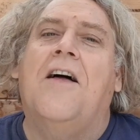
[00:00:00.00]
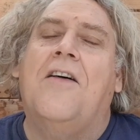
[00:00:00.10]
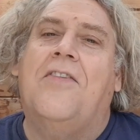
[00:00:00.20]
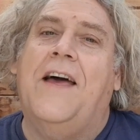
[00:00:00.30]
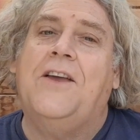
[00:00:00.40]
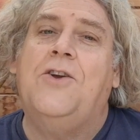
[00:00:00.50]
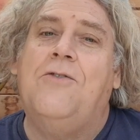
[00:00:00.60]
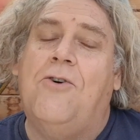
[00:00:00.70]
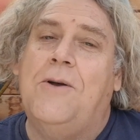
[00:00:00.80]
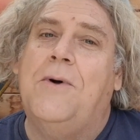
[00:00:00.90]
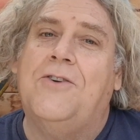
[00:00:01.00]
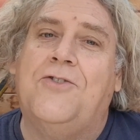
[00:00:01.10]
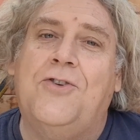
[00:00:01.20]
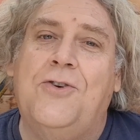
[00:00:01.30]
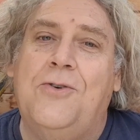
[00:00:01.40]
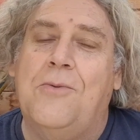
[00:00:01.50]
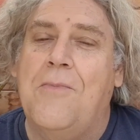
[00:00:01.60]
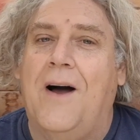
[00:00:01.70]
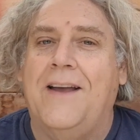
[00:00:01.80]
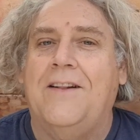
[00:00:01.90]
thank you very much to
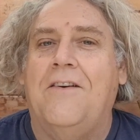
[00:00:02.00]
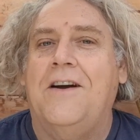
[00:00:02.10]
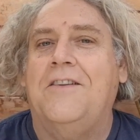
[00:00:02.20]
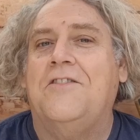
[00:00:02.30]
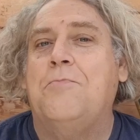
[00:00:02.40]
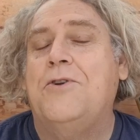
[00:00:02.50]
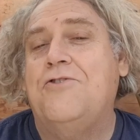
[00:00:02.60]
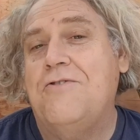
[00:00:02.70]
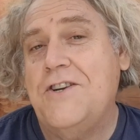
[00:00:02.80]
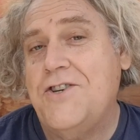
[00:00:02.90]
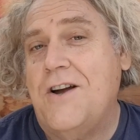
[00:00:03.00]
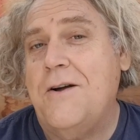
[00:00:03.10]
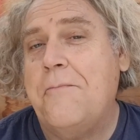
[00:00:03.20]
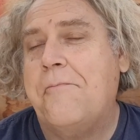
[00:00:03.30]
my client Patricia,